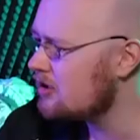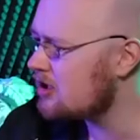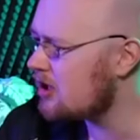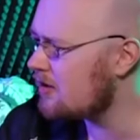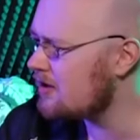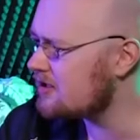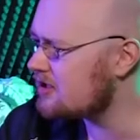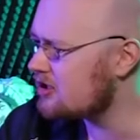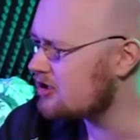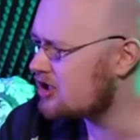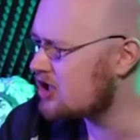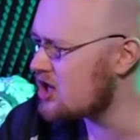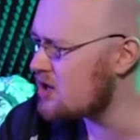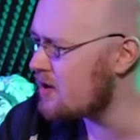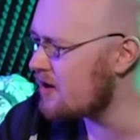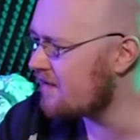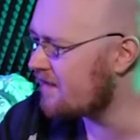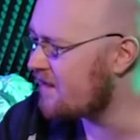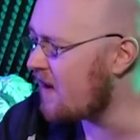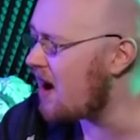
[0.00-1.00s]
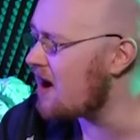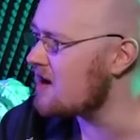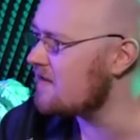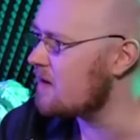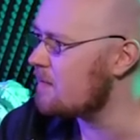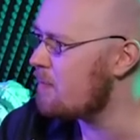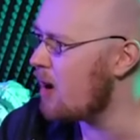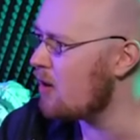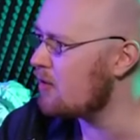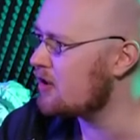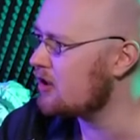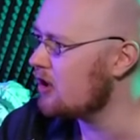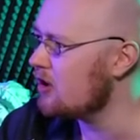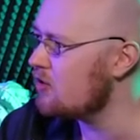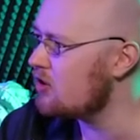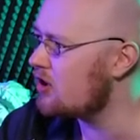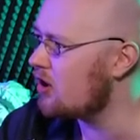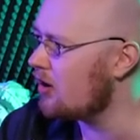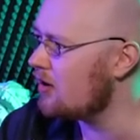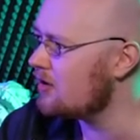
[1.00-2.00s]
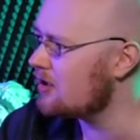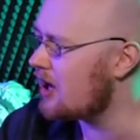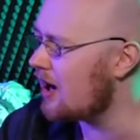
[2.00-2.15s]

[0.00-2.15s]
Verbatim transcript: So it's two and five are both Luke the